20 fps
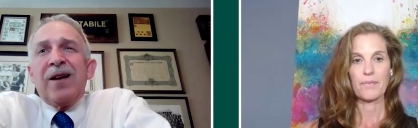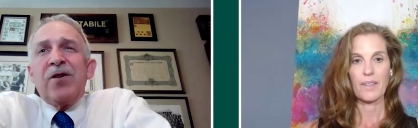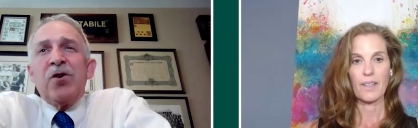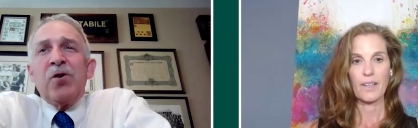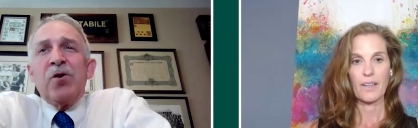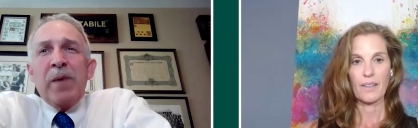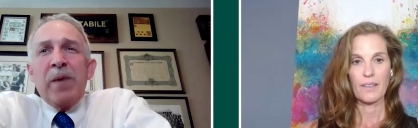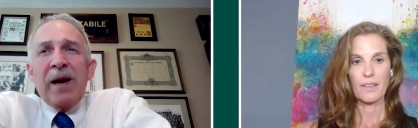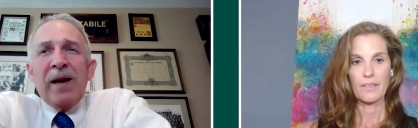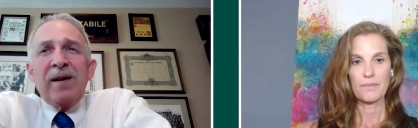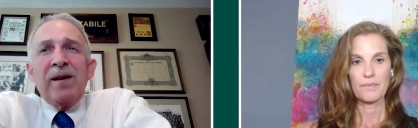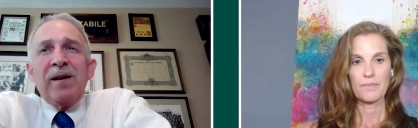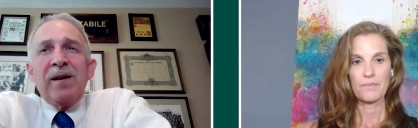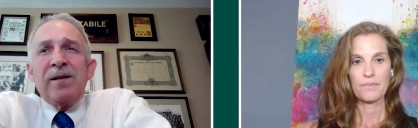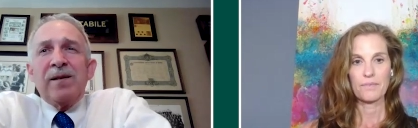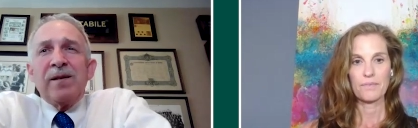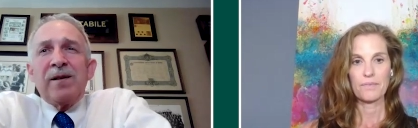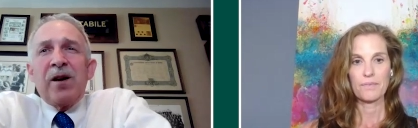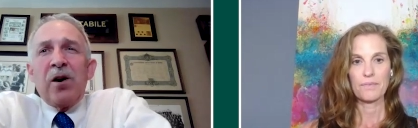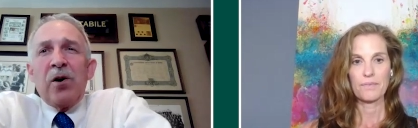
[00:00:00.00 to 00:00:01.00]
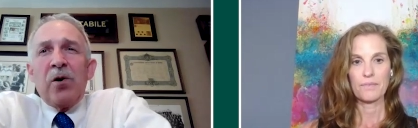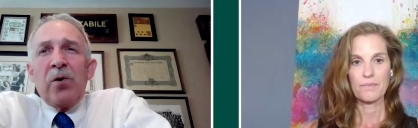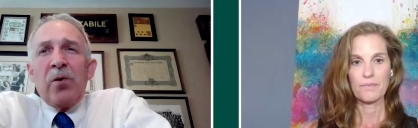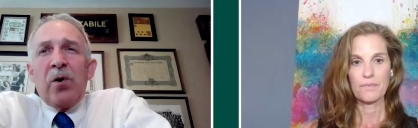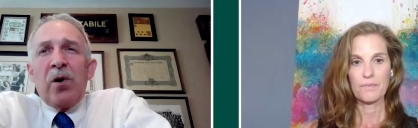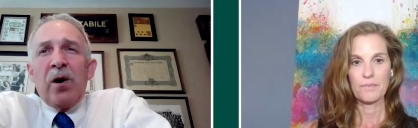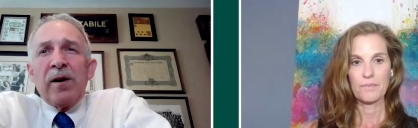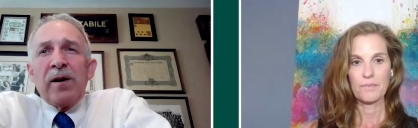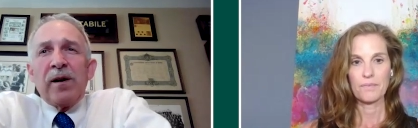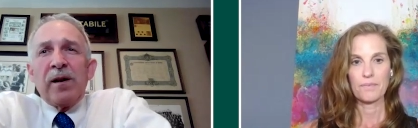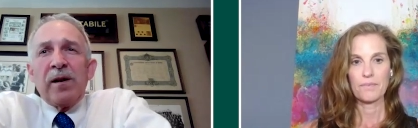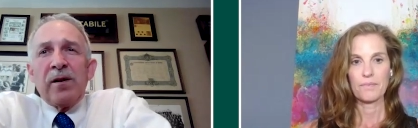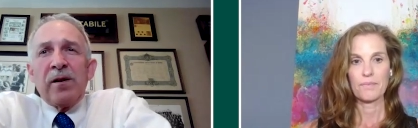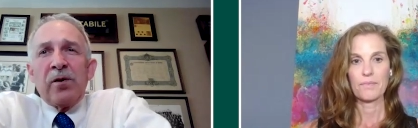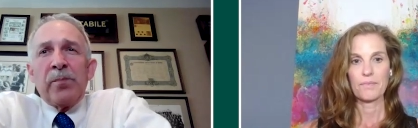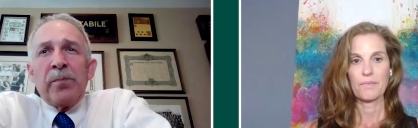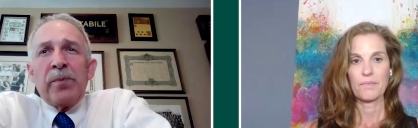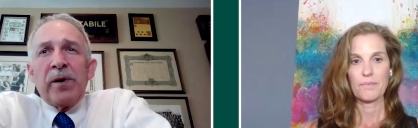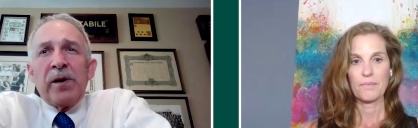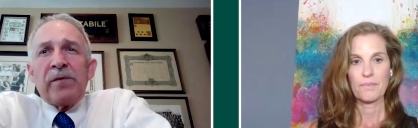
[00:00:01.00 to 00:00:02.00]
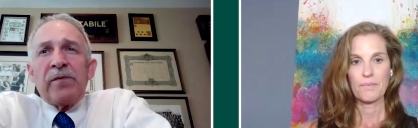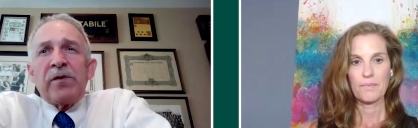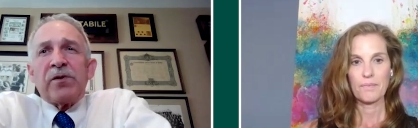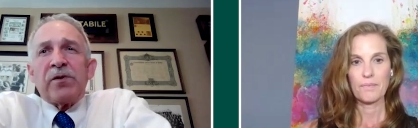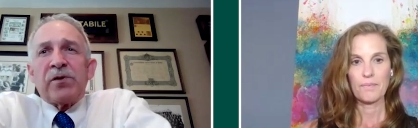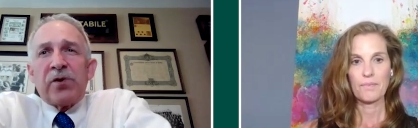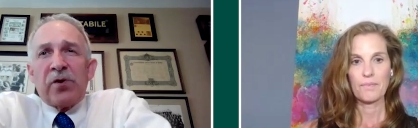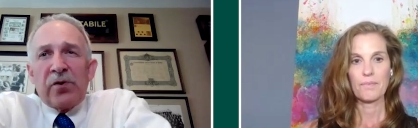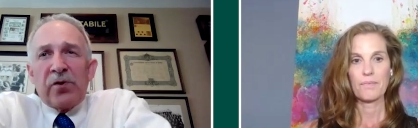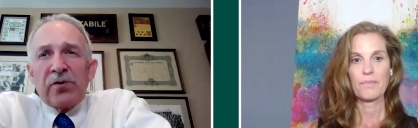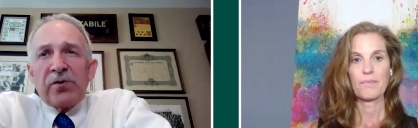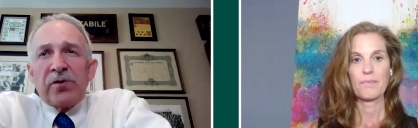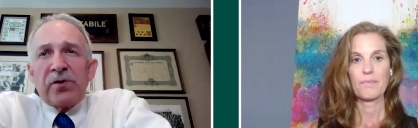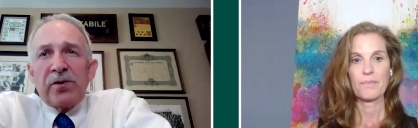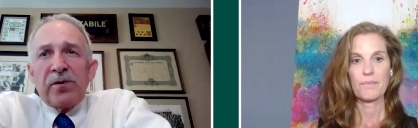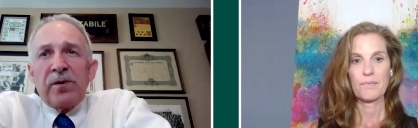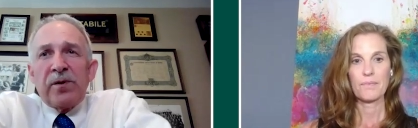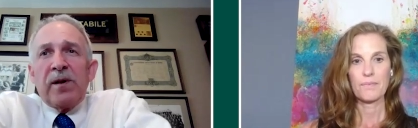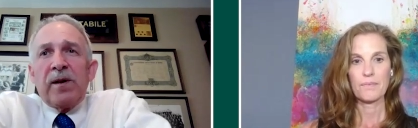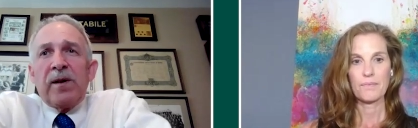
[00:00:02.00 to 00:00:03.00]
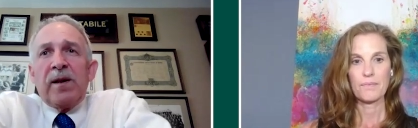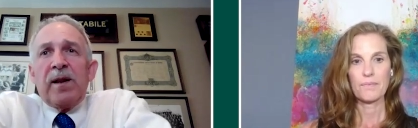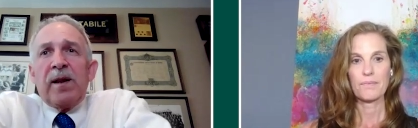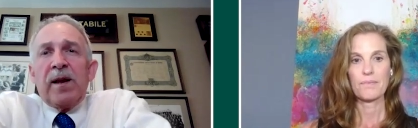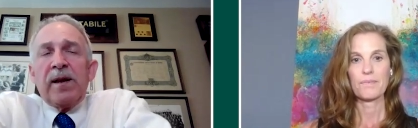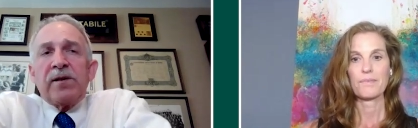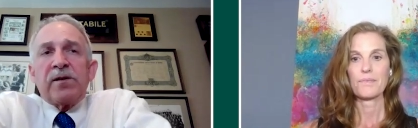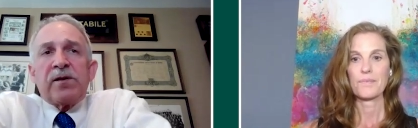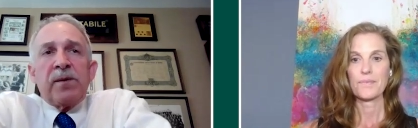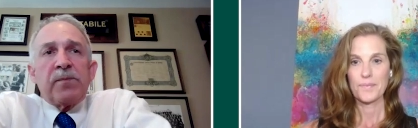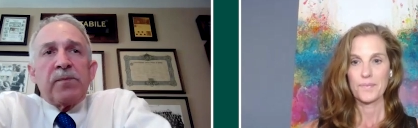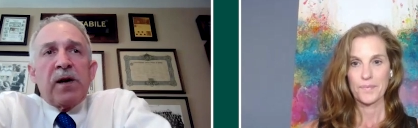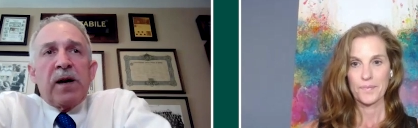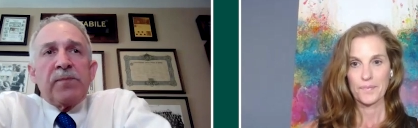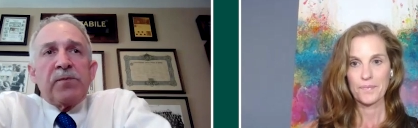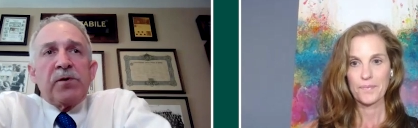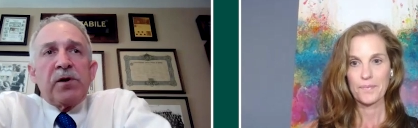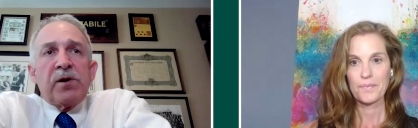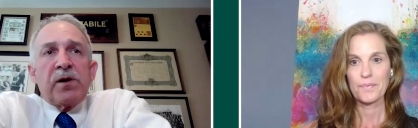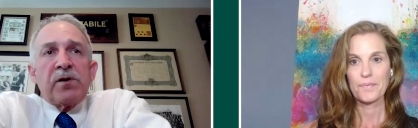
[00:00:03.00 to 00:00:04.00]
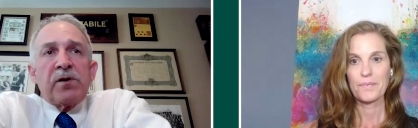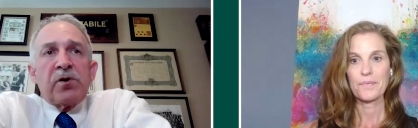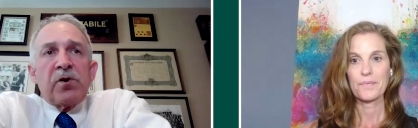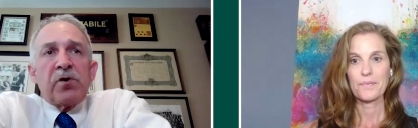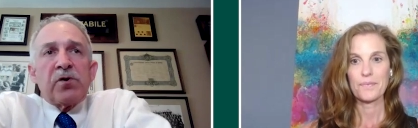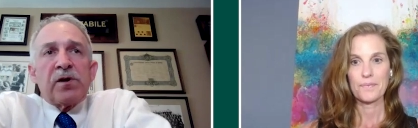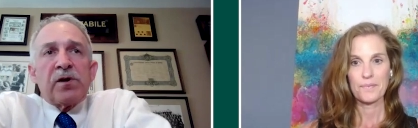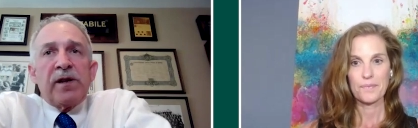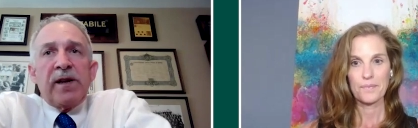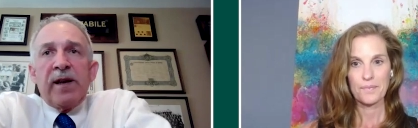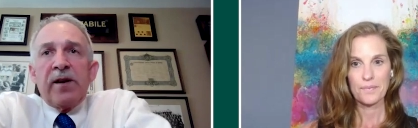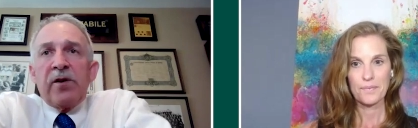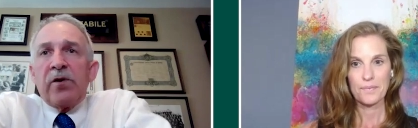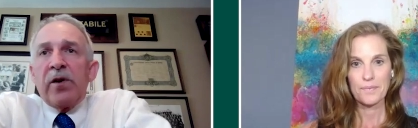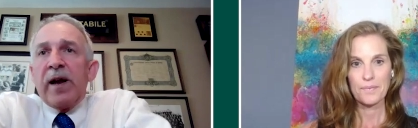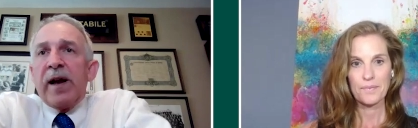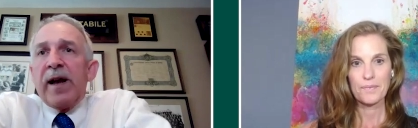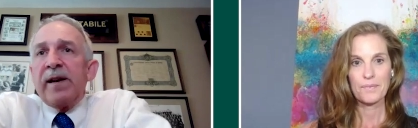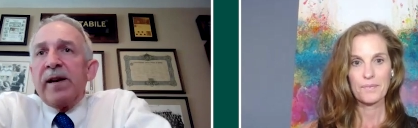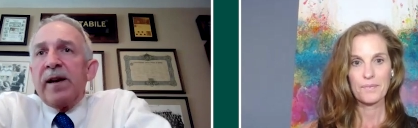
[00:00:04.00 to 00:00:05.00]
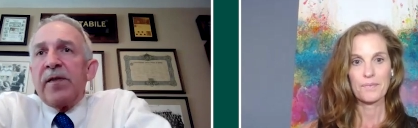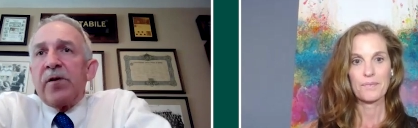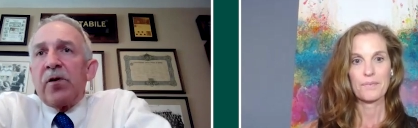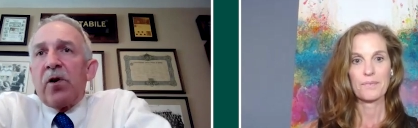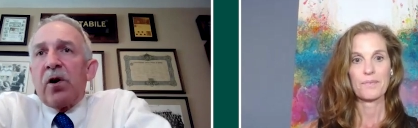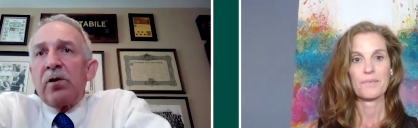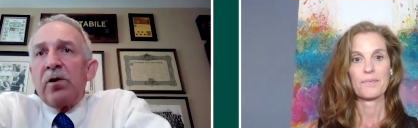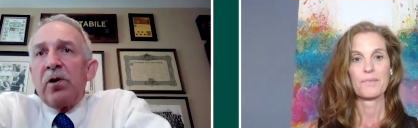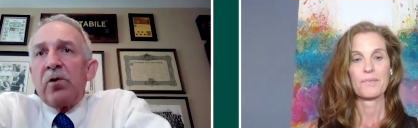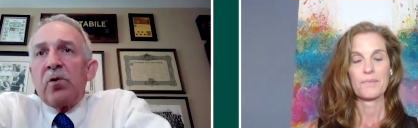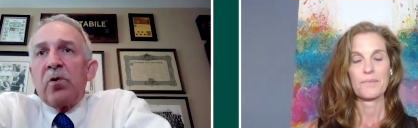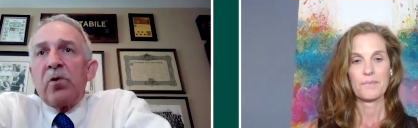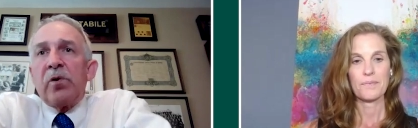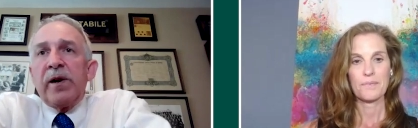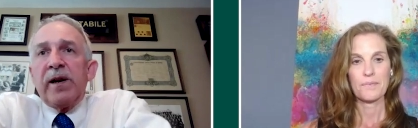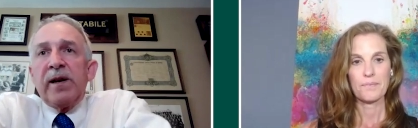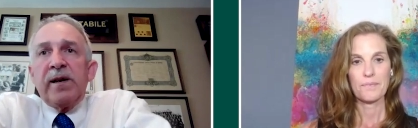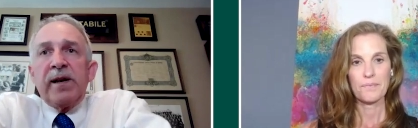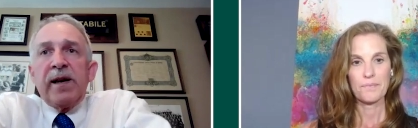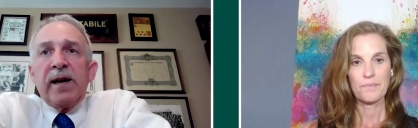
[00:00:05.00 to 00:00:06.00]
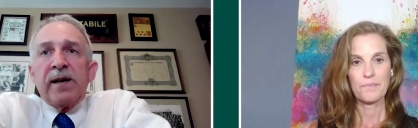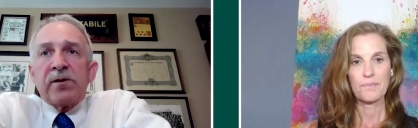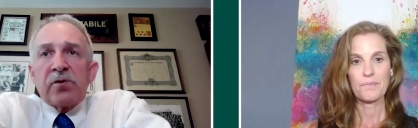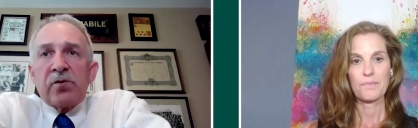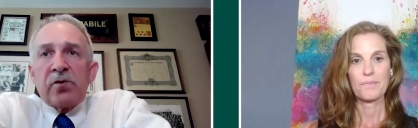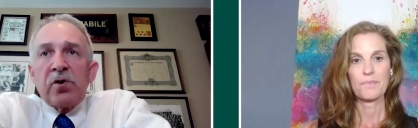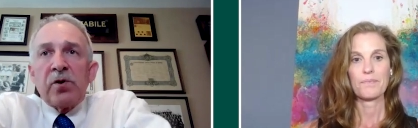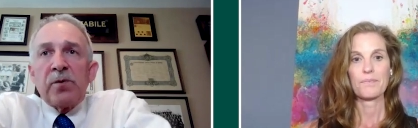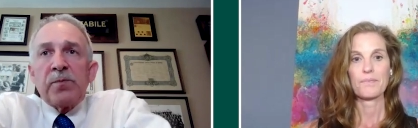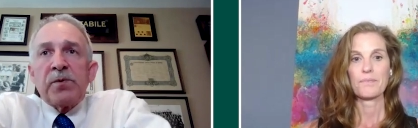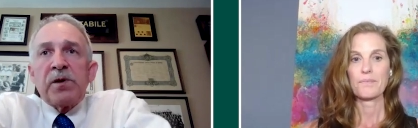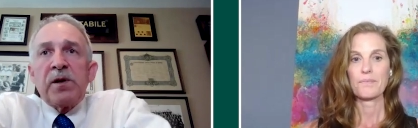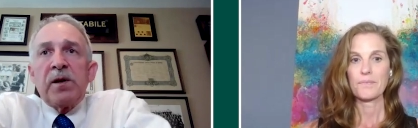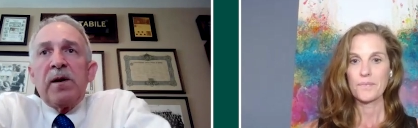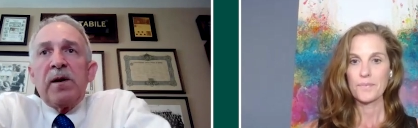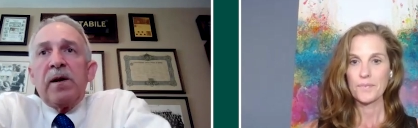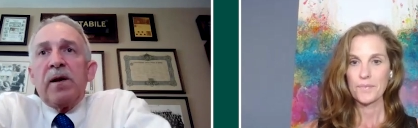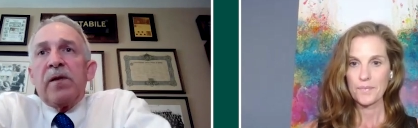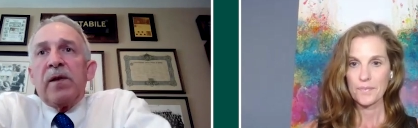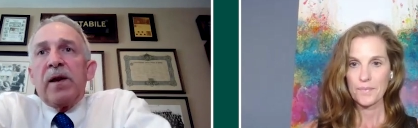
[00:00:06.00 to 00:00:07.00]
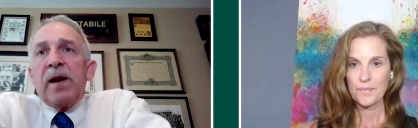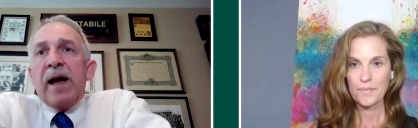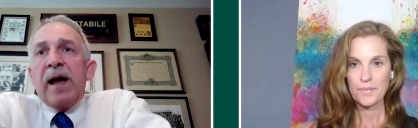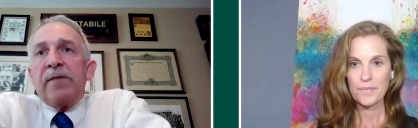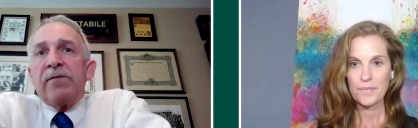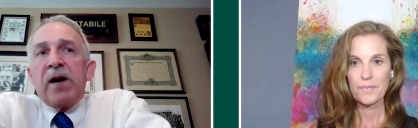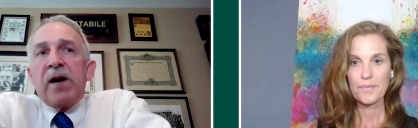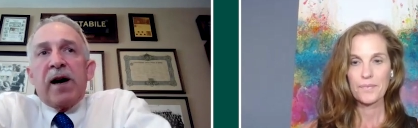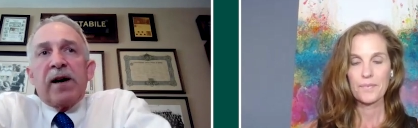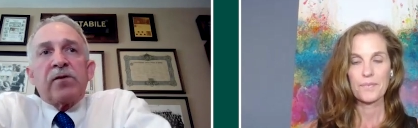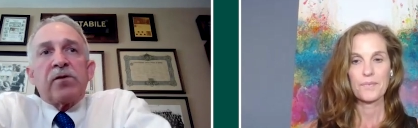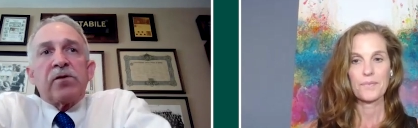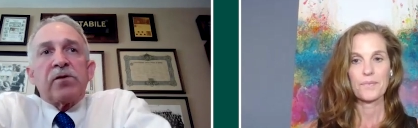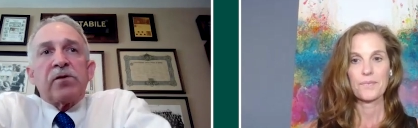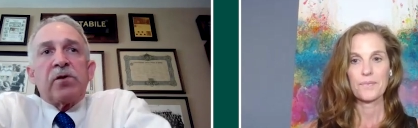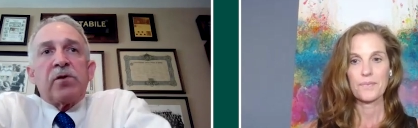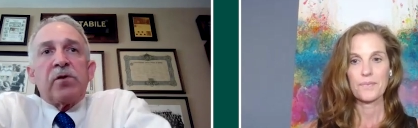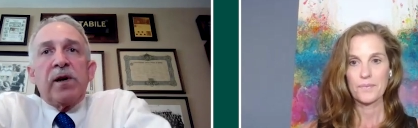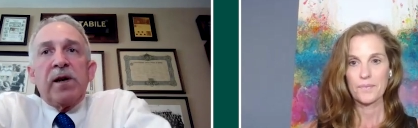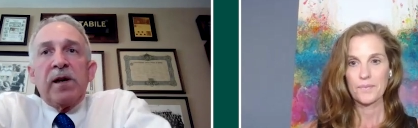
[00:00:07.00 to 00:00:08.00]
Speaker 1: You may need to go on a little bit of a search, and sometimes you can search the internet, and there are local EDS groups that have doctors that are